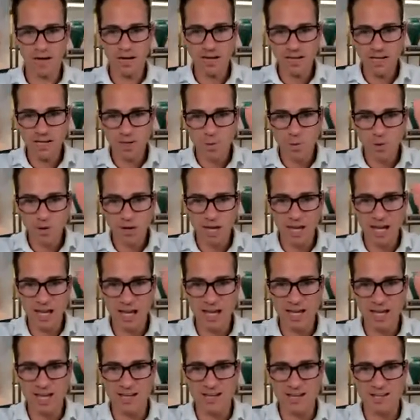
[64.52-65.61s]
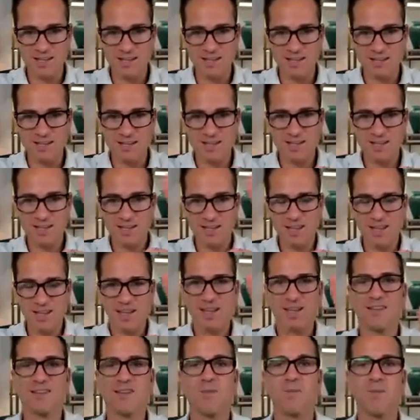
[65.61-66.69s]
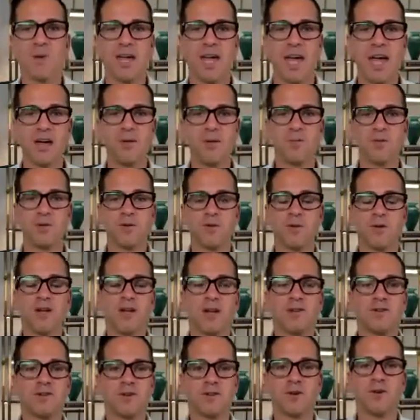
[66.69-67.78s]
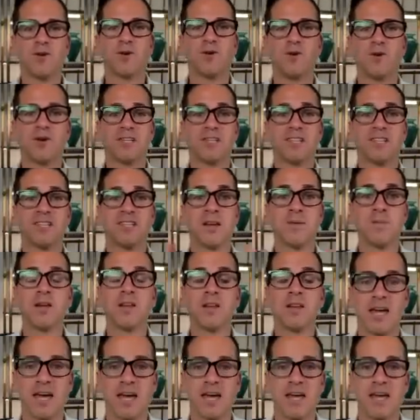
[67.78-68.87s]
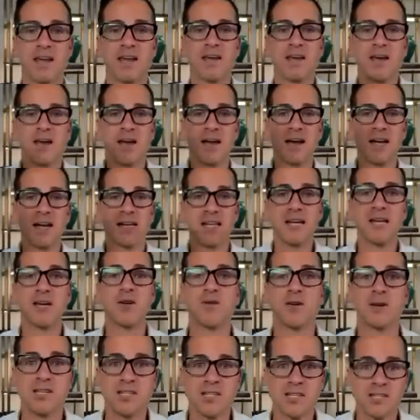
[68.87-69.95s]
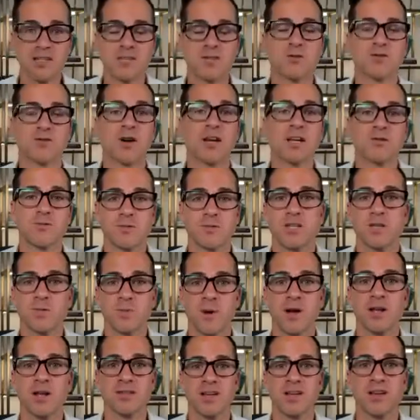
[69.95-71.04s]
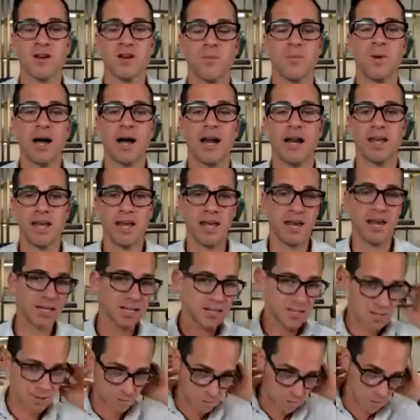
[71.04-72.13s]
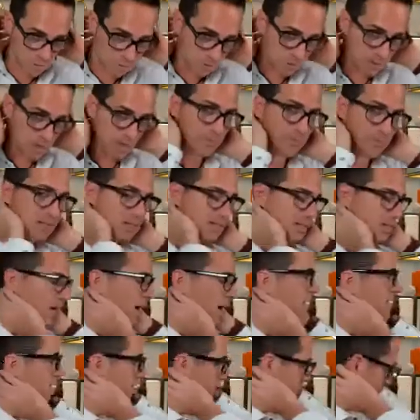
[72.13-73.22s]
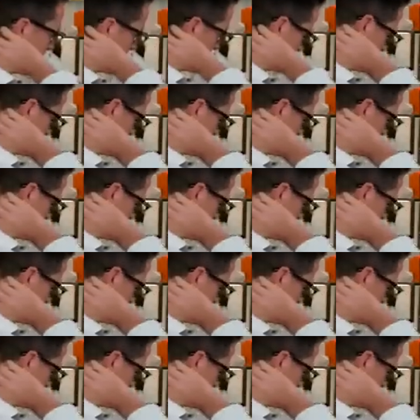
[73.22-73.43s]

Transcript: in your hands to be able to stimulate a decreased stress response in your body. And it's through massaging